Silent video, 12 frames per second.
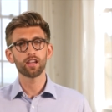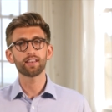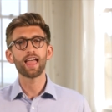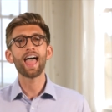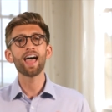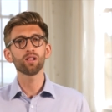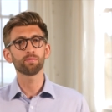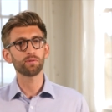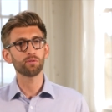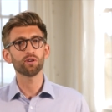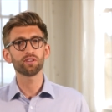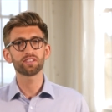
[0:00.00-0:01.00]
and help
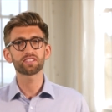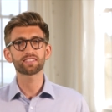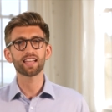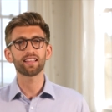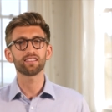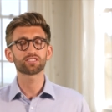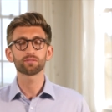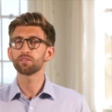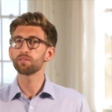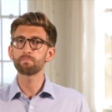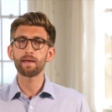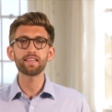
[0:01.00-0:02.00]
you understand some of
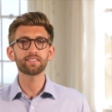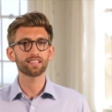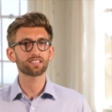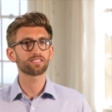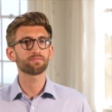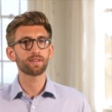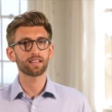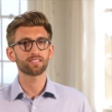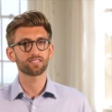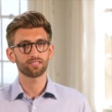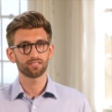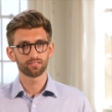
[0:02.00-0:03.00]
the basics of
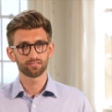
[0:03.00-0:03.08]
medicine.